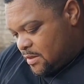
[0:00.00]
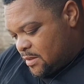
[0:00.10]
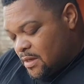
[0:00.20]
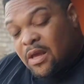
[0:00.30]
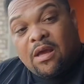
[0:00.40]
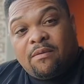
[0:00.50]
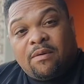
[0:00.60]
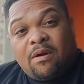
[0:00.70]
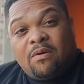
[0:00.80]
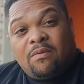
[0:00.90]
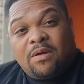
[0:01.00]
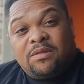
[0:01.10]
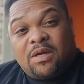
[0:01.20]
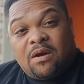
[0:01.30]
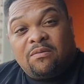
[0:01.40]
You never know
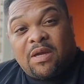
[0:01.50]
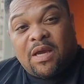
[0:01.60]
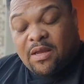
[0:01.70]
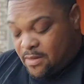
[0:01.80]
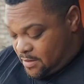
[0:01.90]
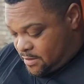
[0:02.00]
what you're gonna get.